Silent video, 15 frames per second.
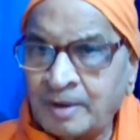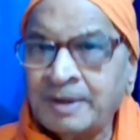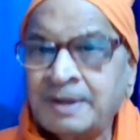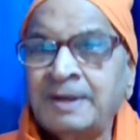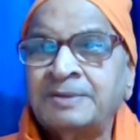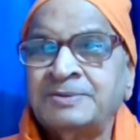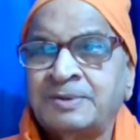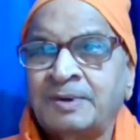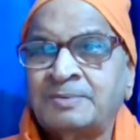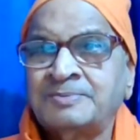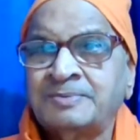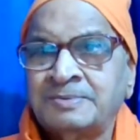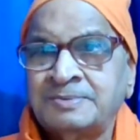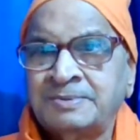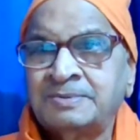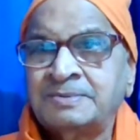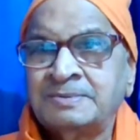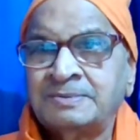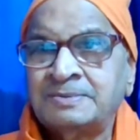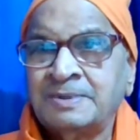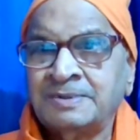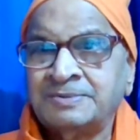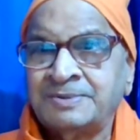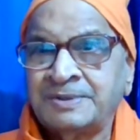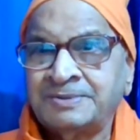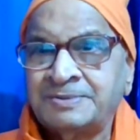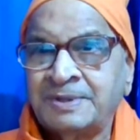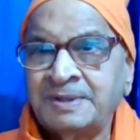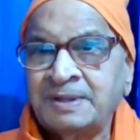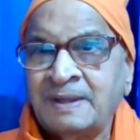organs of
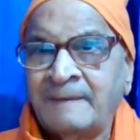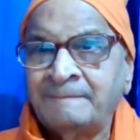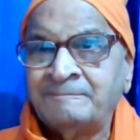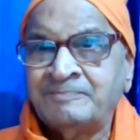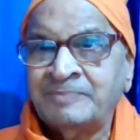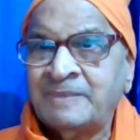sensation,